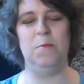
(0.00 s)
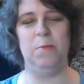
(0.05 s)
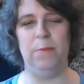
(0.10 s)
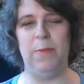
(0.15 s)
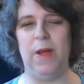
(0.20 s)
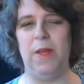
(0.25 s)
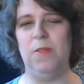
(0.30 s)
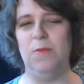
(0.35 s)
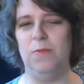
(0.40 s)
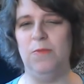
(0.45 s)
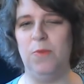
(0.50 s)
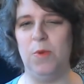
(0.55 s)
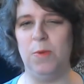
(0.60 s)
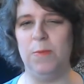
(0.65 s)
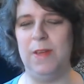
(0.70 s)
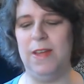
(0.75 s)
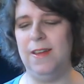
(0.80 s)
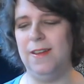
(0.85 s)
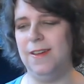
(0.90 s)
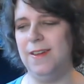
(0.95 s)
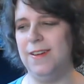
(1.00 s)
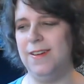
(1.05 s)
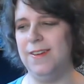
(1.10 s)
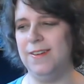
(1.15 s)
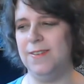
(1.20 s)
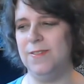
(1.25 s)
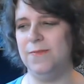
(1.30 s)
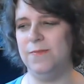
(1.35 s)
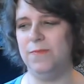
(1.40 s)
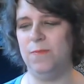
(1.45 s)
buy them for me,
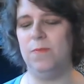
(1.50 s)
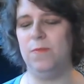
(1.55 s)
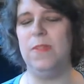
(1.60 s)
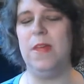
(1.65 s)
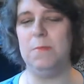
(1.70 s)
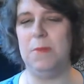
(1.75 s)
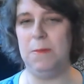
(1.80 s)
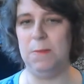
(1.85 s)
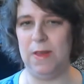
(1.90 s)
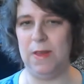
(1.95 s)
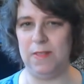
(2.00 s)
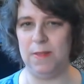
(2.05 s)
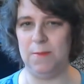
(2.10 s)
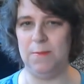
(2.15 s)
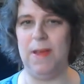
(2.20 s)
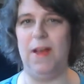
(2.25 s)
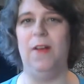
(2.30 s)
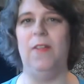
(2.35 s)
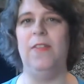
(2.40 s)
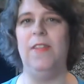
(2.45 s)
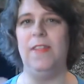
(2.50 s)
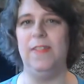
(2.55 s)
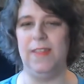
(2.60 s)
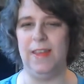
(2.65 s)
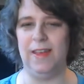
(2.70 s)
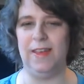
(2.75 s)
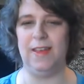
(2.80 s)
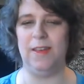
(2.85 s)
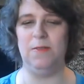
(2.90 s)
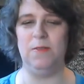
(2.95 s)
let me pick them out, and then
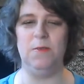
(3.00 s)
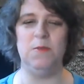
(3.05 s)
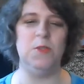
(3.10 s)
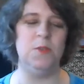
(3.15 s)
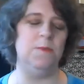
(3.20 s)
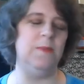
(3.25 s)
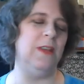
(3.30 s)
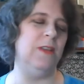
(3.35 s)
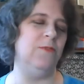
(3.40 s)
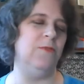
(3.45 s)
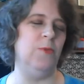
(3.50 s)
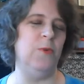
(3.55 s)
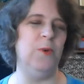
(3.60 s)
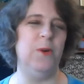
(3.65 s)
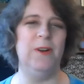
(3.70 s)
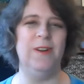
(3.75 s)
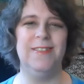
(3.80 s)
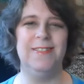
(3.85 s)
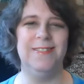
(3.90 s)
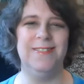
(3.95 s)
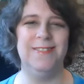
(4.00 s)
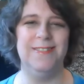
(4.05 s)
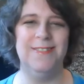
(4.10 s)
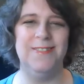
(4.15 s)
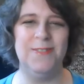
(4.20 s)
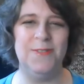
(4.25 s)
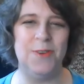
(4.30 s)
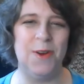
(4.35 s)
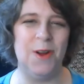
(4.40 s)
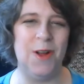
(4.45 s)
they give them to me for
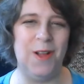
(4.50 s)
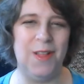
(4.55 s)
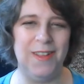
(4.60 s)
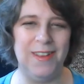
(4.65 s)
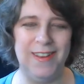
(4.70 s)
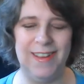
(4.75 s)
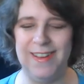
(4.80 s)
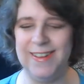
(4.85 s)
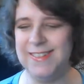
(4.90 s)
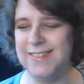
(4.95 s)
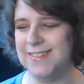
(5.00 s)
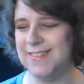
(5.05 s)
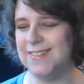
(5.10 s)
holidays.